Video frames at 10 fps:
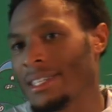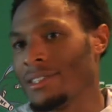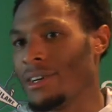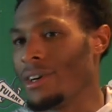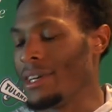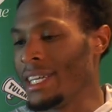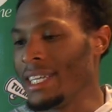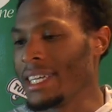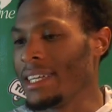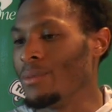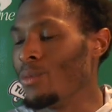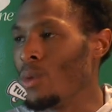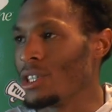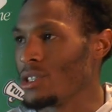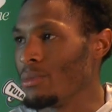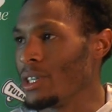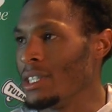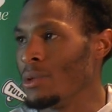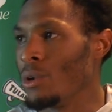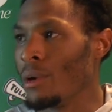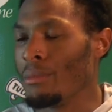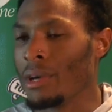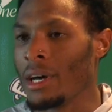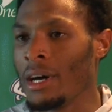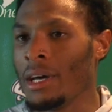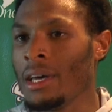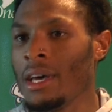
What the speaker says: you know, any kid wants to play D1, but